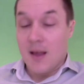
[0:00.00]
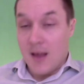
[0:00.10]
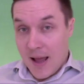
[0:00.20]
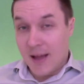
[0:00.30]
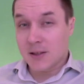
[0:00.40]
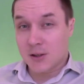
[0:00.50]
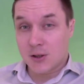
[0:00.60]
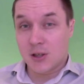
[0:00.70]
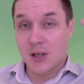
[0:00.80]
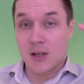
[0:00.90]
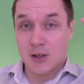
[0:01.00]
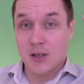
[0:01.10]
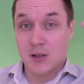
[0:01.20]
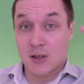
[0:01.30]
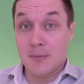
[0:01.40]
and she
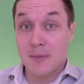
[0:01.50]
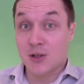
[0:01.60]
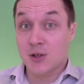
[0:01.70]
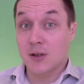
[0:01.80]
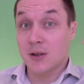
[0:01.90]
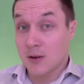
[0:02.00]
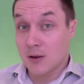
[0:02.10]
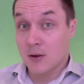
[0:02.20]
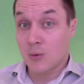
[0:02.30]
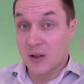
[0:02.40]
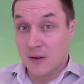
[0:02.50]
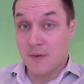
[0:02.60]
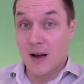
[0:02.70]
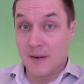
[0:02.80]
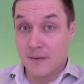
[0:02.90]
she she mentioned the, the
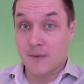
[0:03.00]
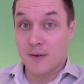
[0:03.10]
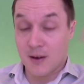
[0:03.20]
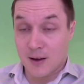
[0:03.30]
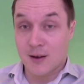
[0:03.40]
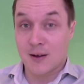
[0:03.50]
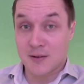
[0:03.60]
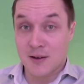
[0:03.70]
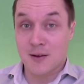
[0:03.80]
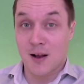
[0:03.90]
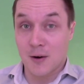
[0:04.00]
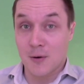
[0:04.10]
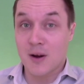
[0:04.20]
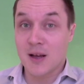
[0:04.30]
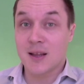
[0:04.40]
25 uh, uh yes. dollar
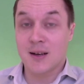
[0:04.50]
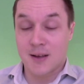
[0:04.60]
rate and,